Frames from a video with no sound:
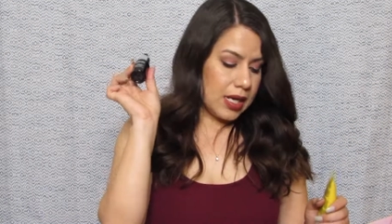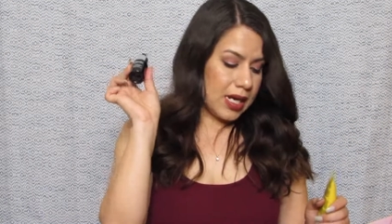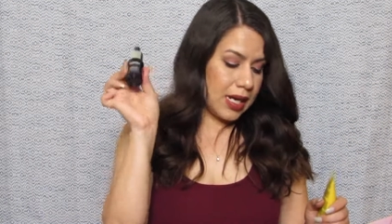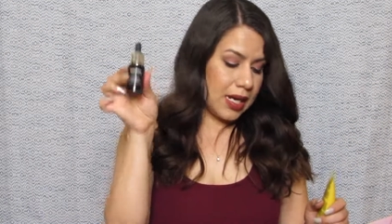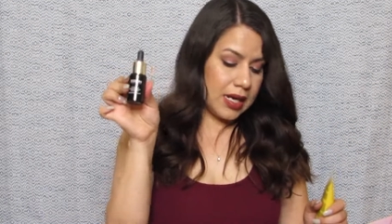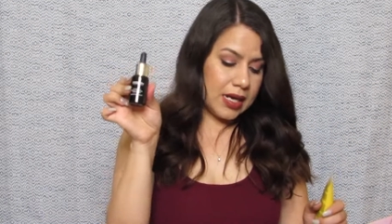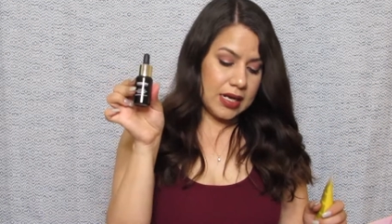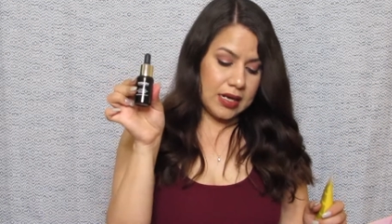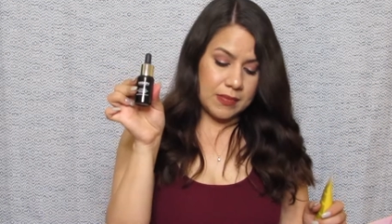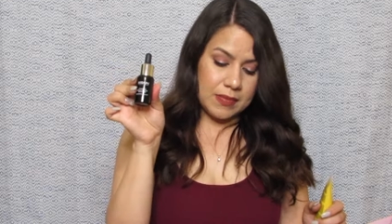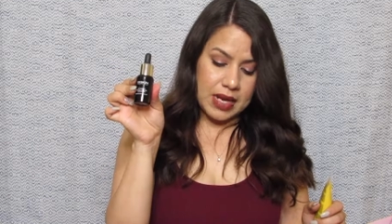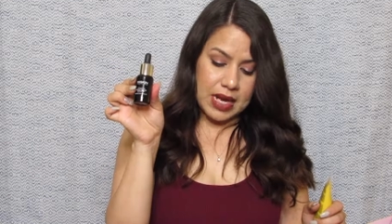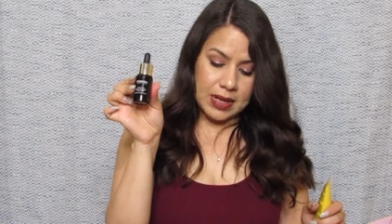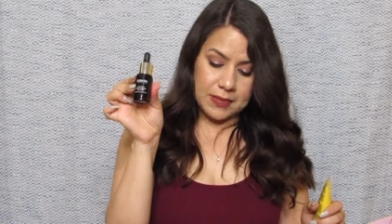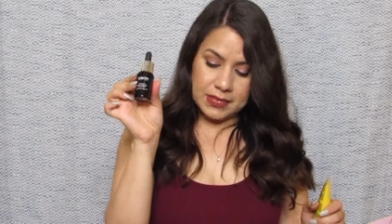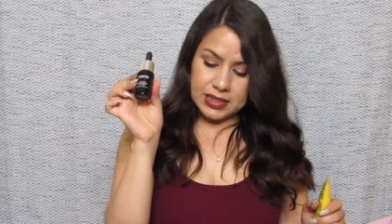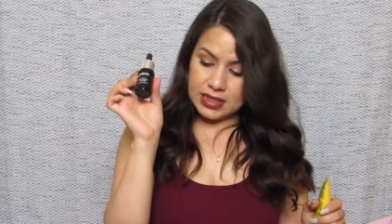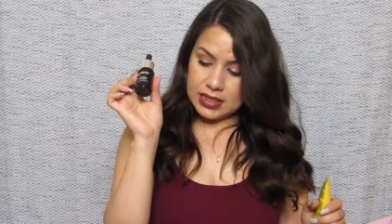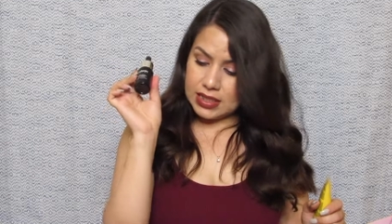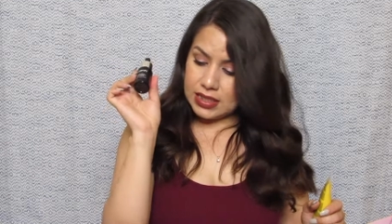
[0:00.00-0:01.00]
Um,
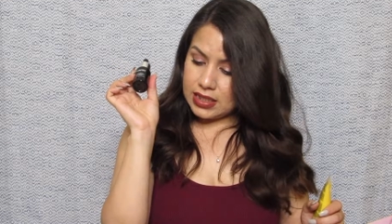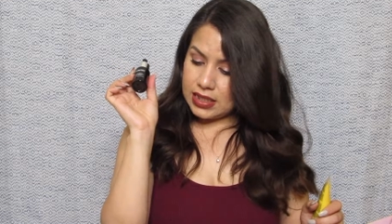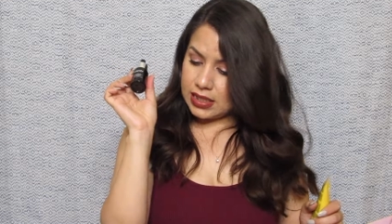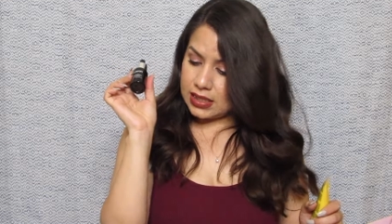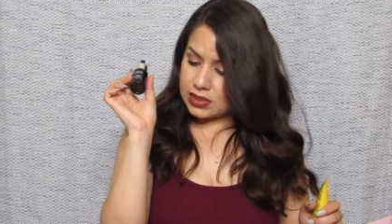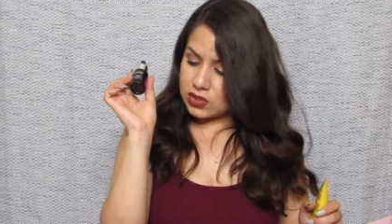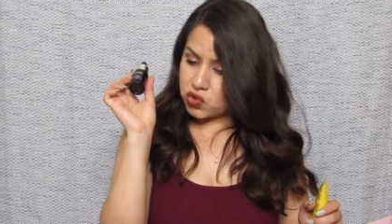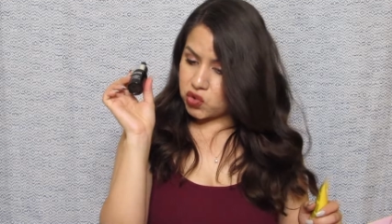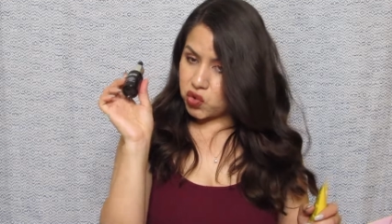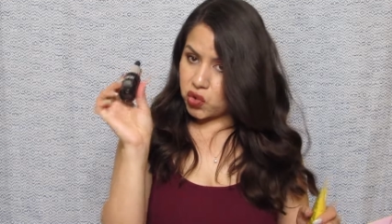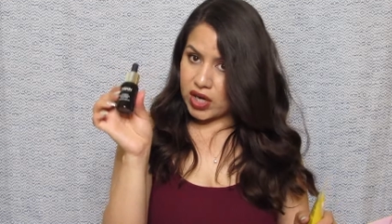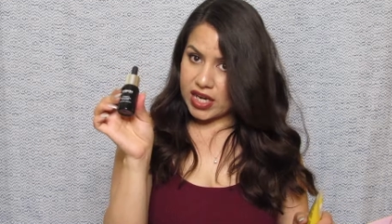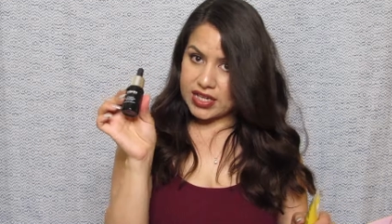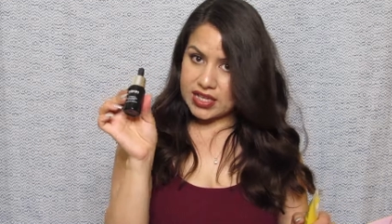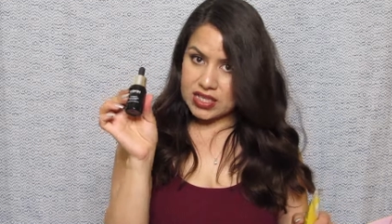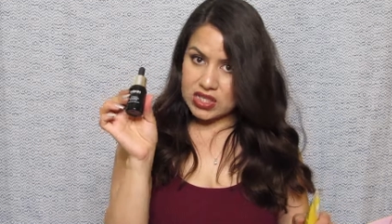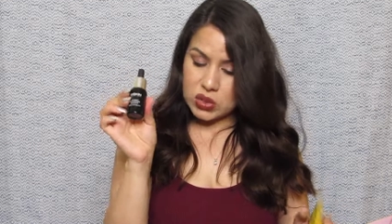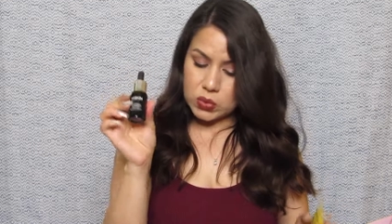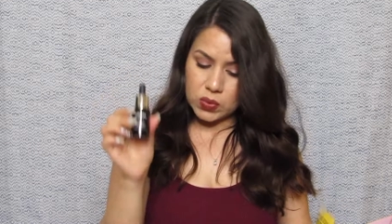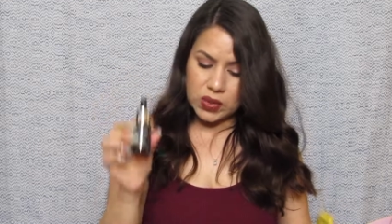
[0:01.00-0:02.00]
I'm gonna try
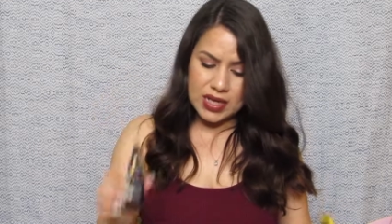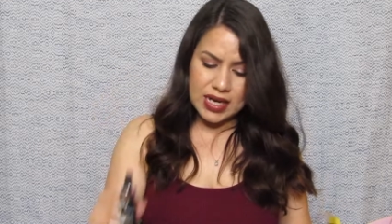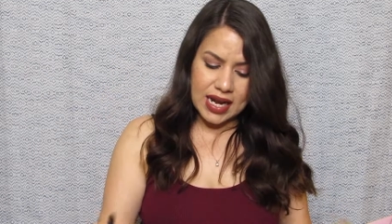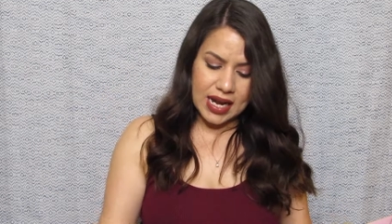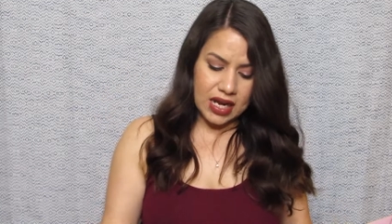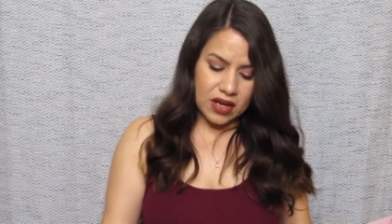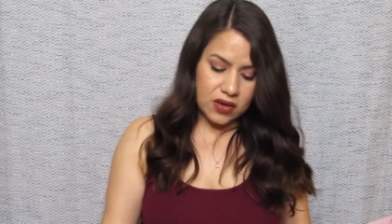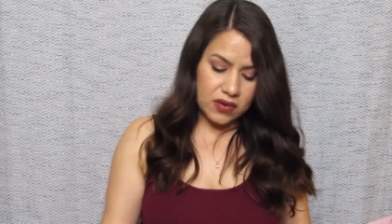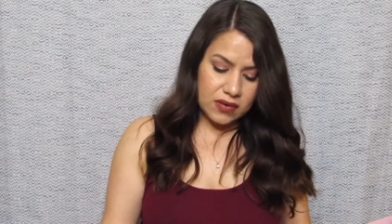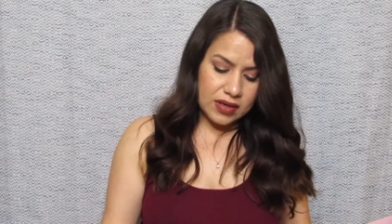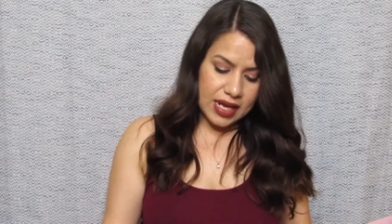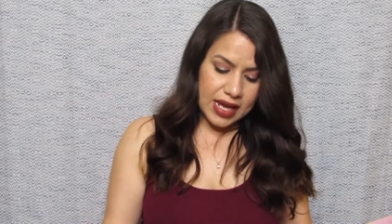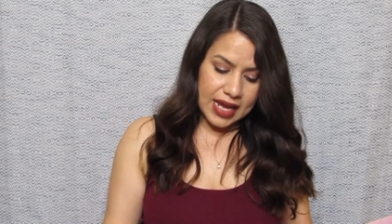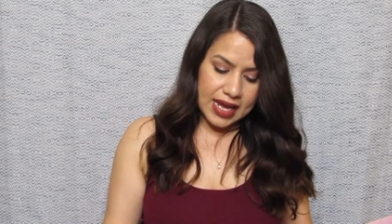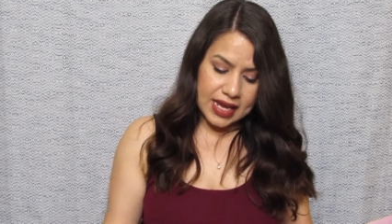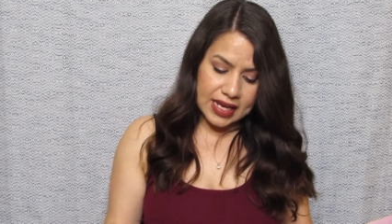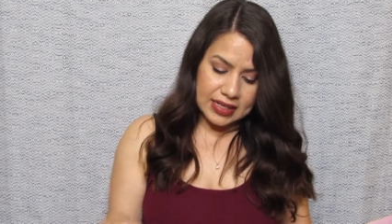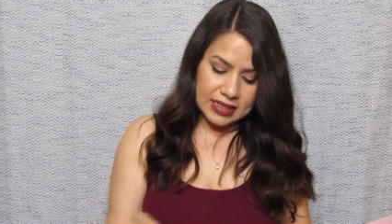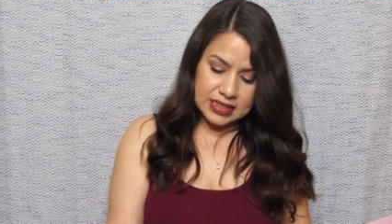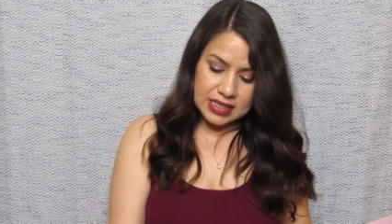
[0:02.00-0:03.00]
this one out
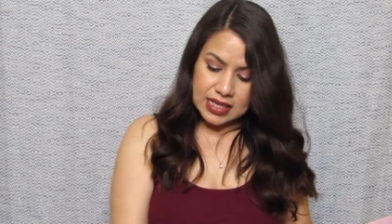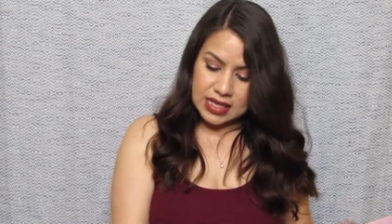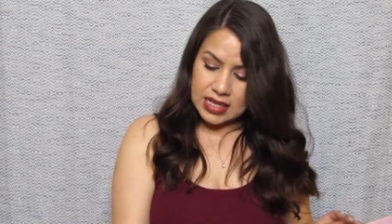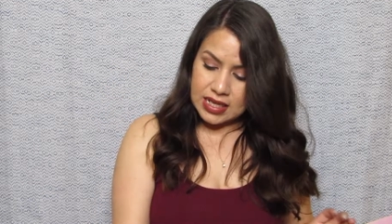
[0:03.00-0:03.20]
and